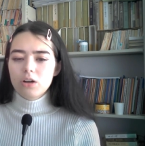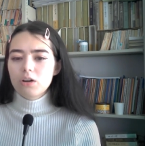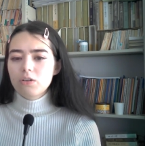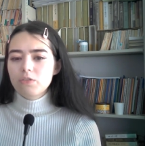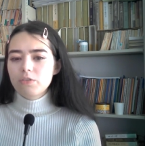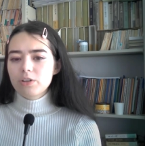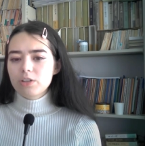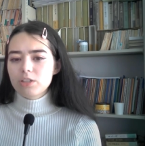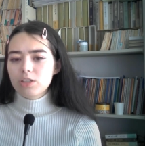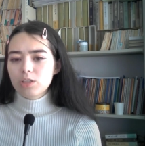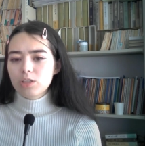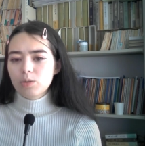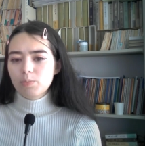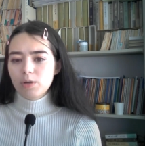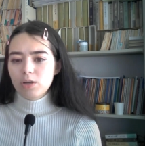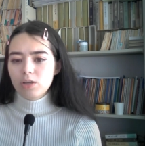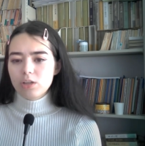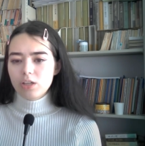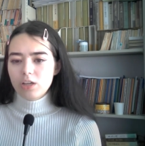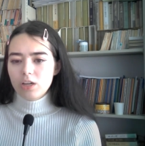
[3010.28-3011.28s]
over his
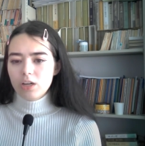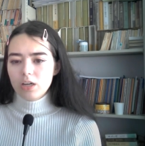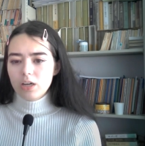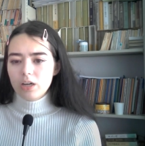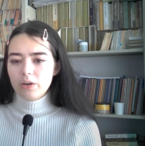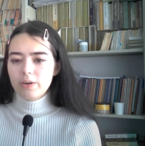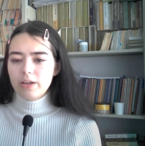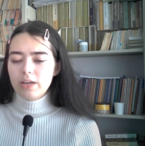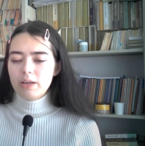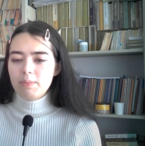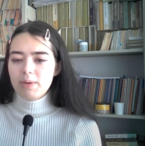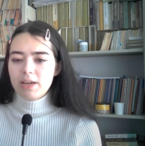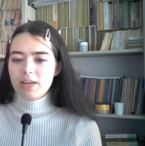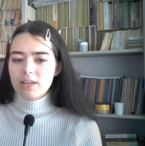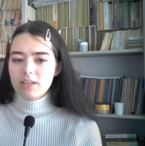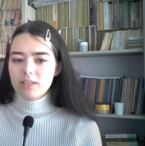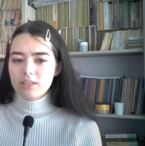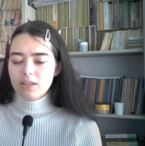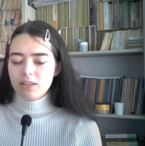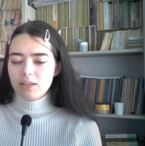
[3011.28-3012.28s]
spurned hero and
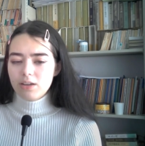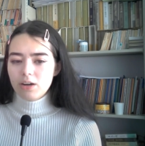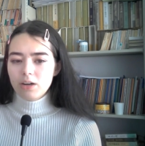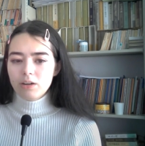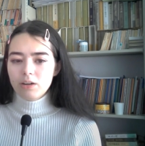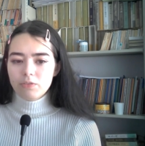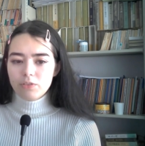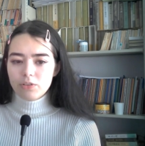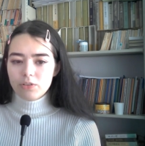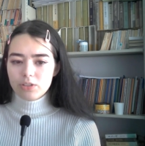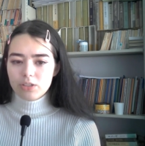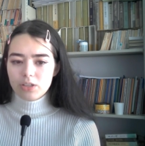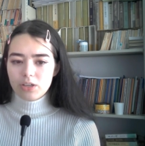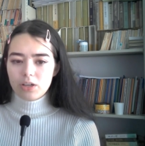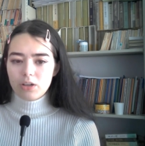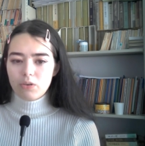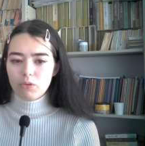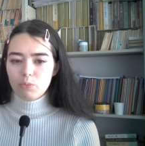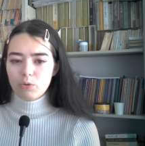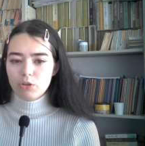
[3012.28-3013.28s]
amazed at the artful skill
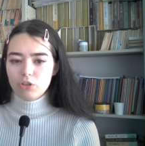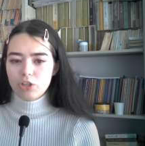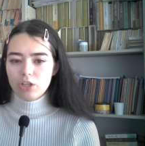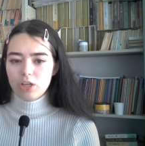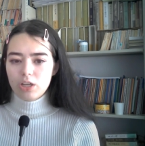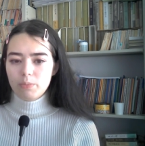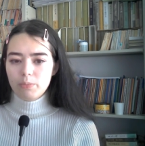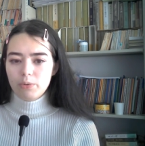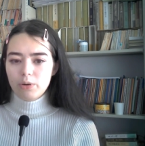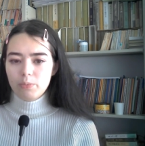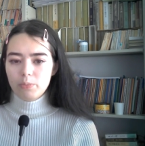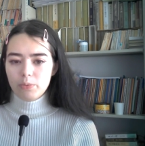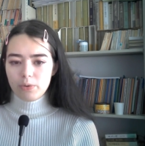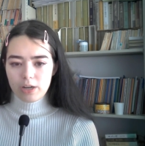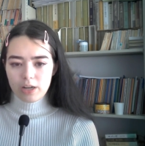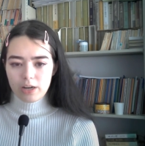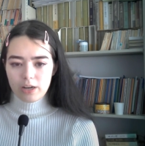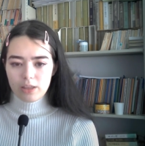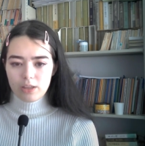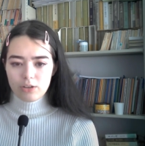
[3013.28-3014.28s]
with which he
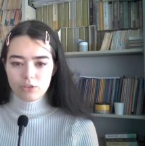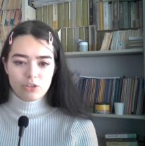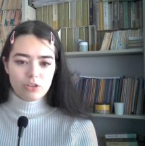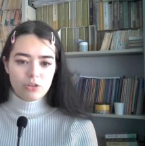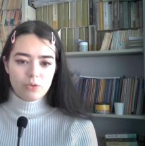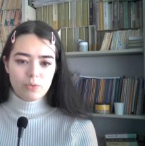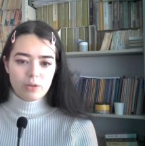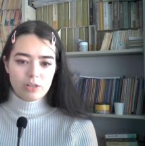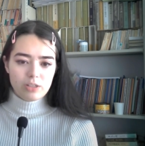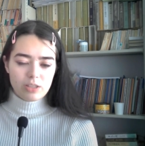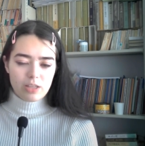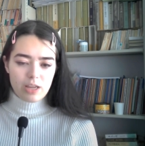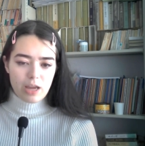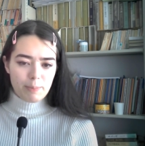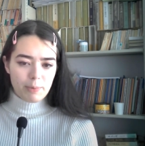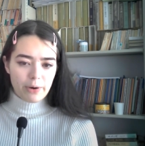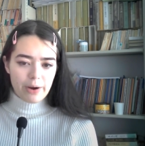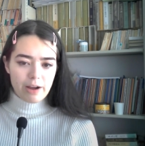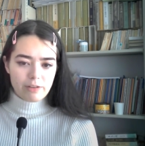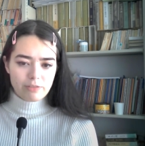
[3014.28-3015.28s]
appropriated the two into the
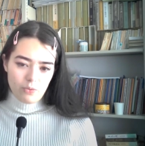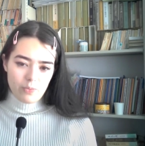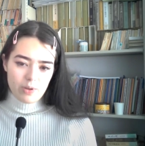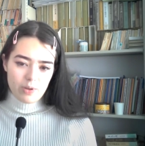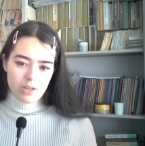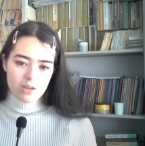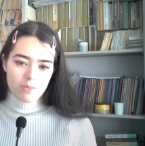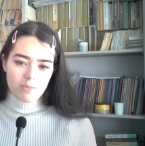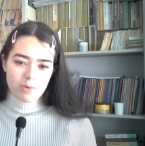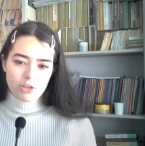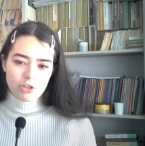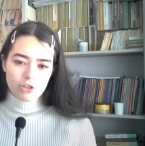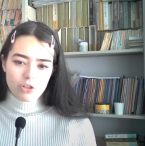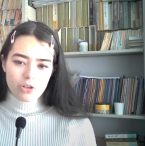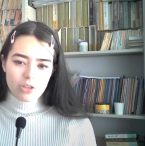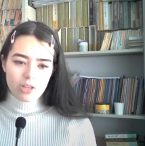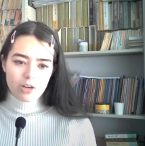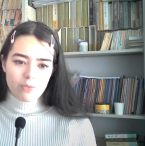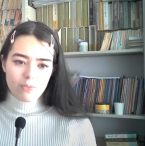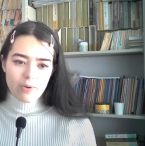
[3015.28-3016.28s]
epigraph. We can be sure
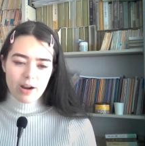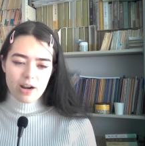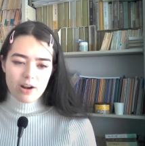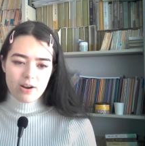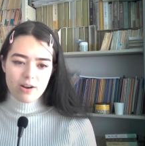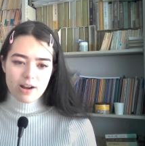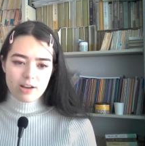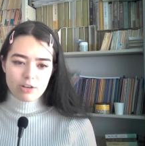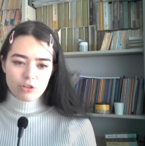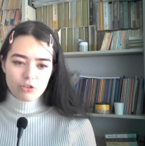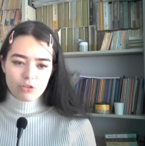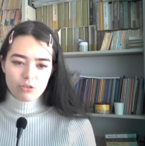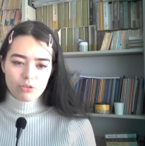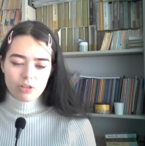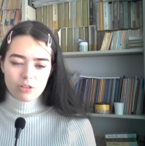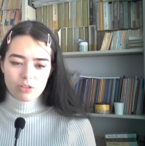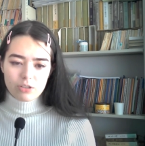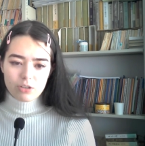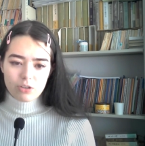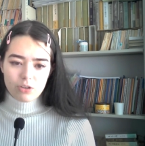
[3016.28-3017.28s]
that a writer as shrewd
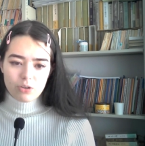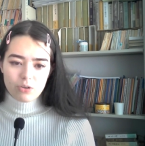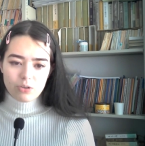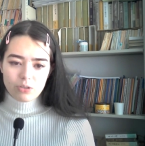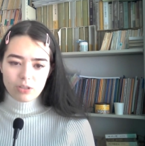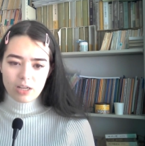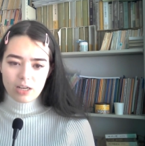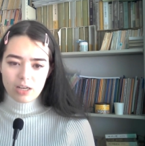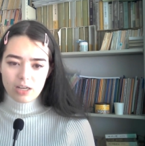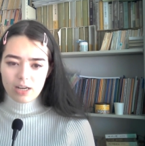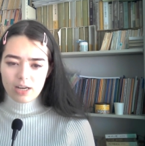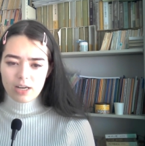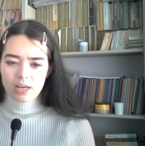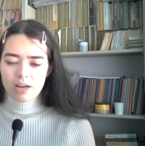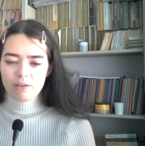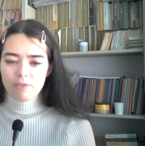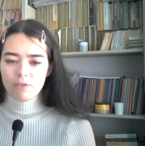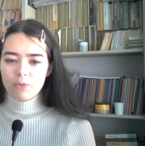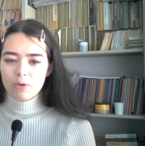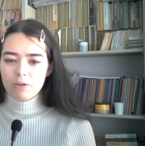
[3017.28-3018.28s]
as Kyoden
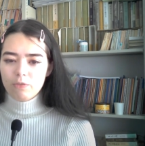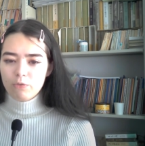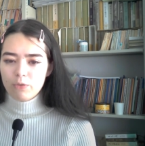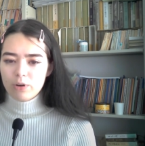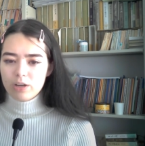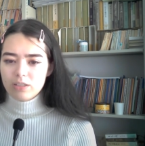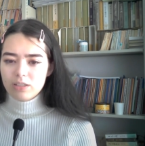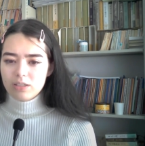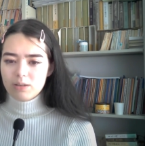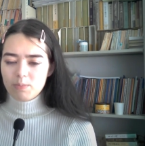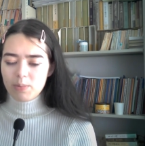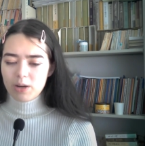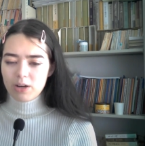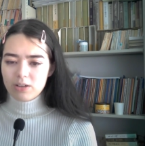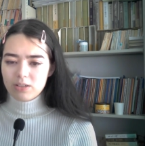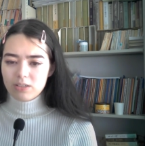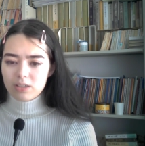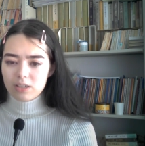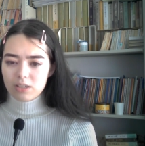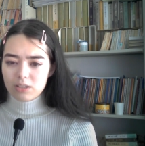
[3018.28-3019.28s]
never would have risked
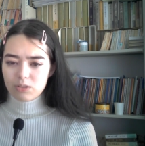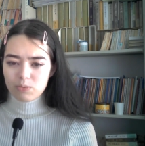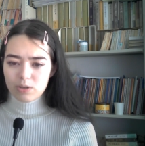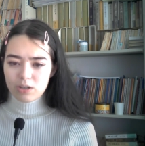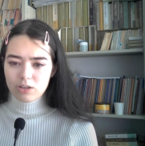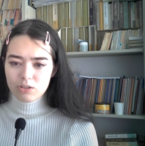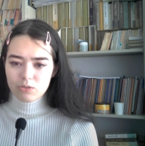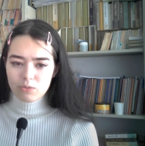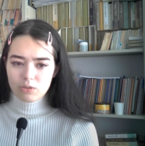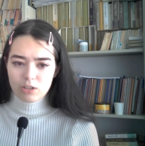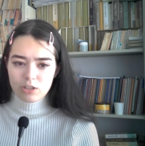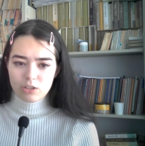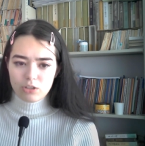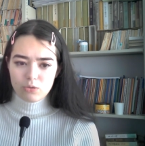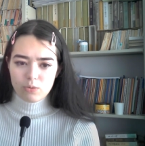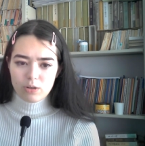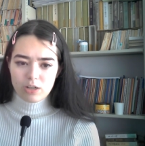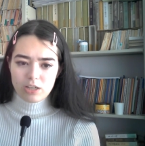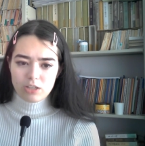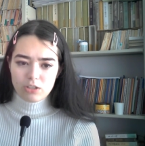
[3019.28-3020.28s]
embarrassing his readers with these
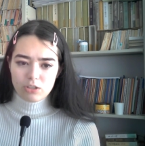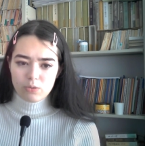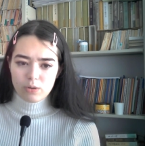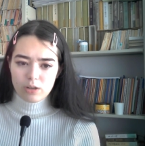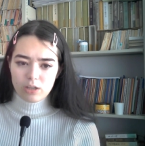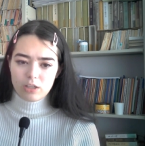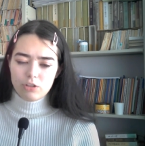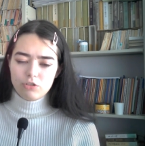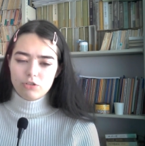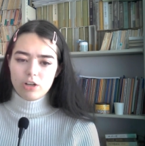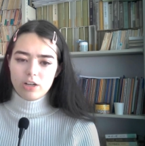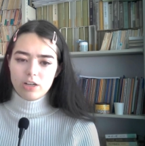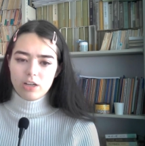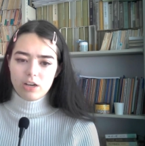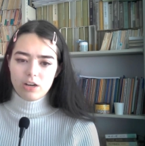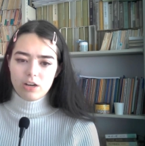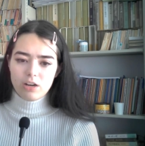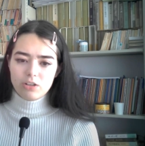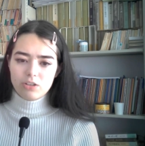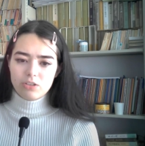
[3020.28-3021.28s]
20 squarely drawn
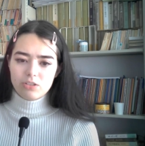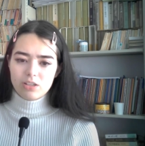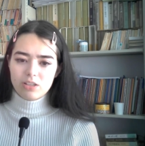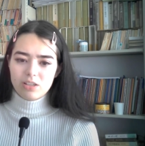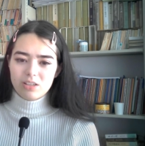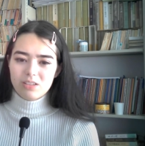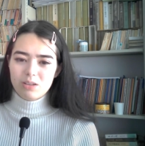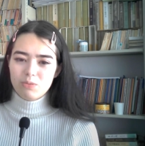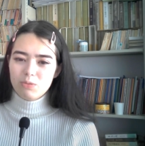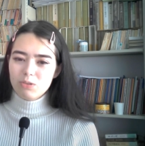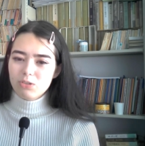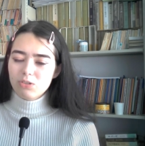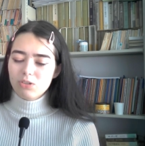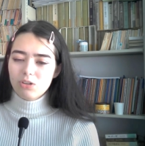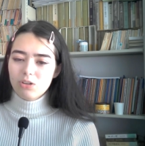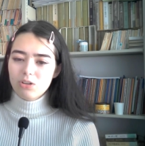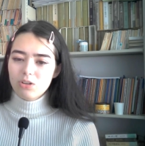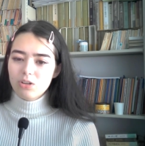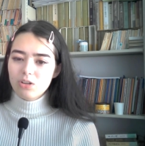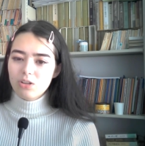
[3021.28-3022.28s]
characters unless he was
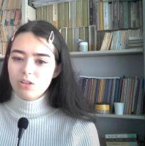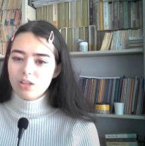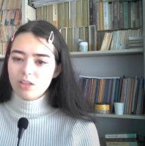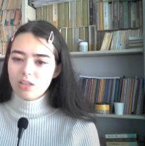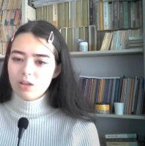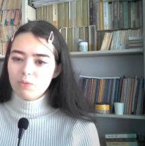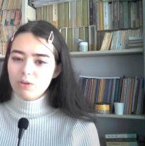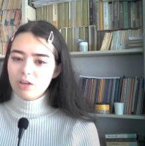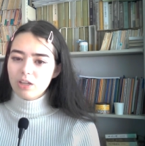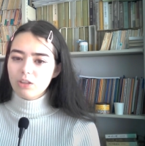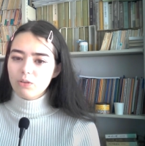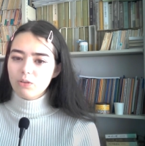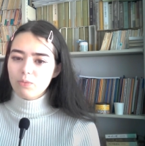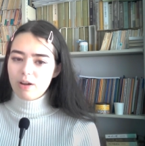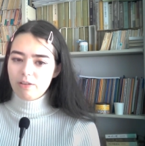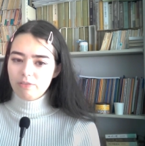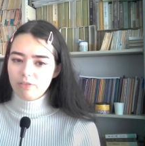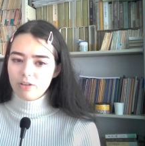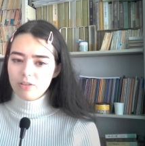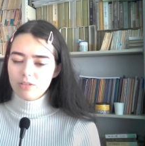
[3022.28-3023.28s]
certain that they would get the
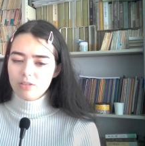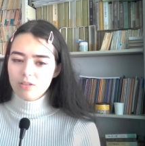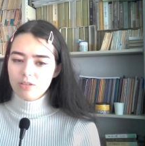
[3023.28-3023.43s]
reference.